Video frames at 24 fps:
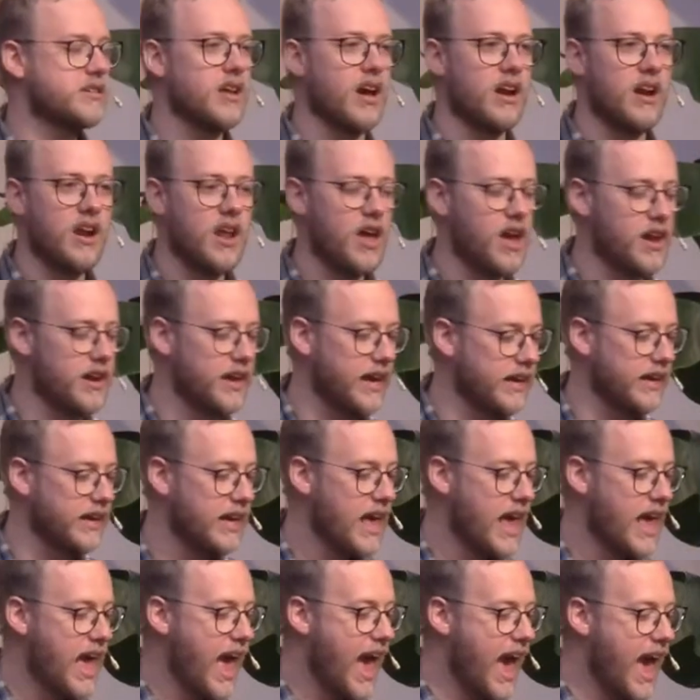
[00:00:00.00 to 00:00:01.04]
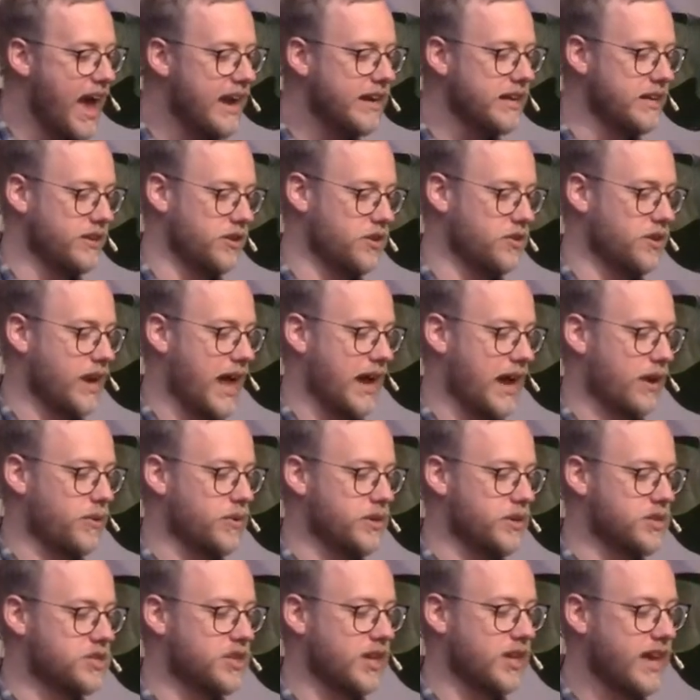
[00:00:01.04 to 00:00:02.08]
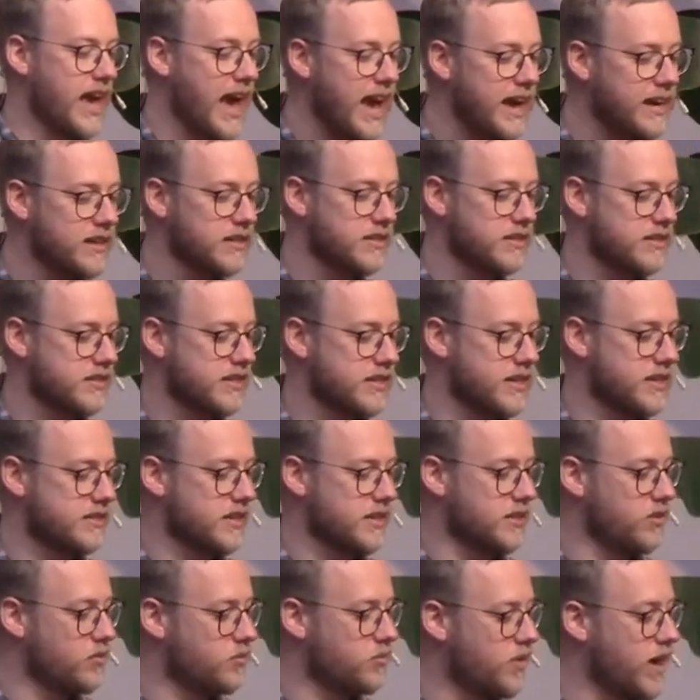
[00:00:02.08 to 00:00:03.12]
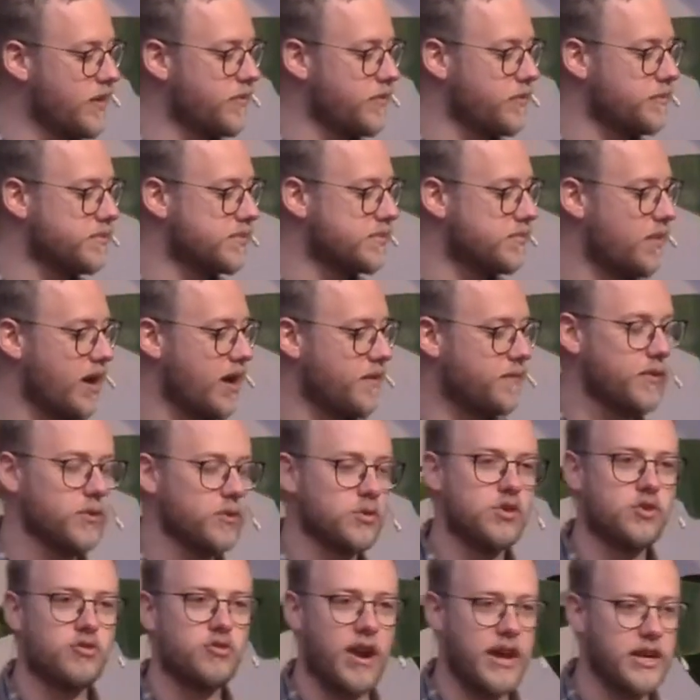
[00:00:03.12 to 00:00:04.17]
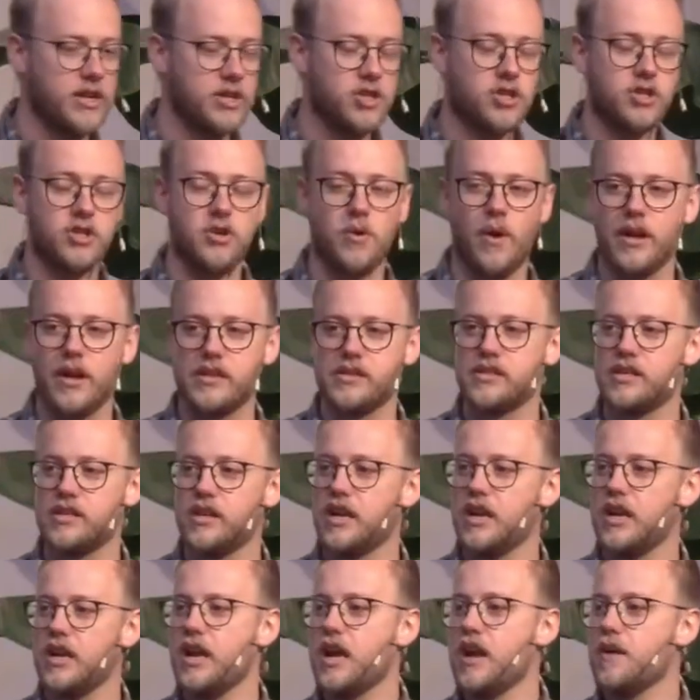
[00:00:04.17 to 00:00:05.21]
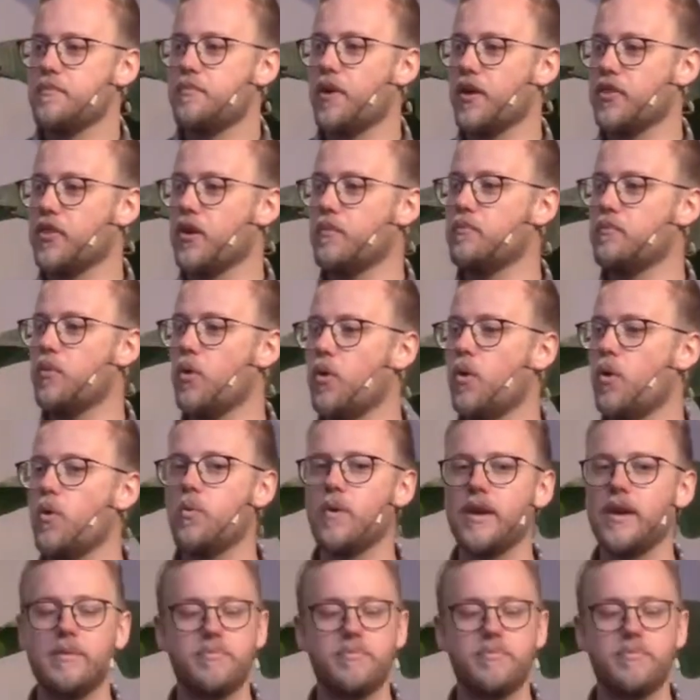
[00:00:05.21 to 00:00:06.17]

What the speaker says: like learning any new language. The cadences and the rhythms might feel strange to us, but the more we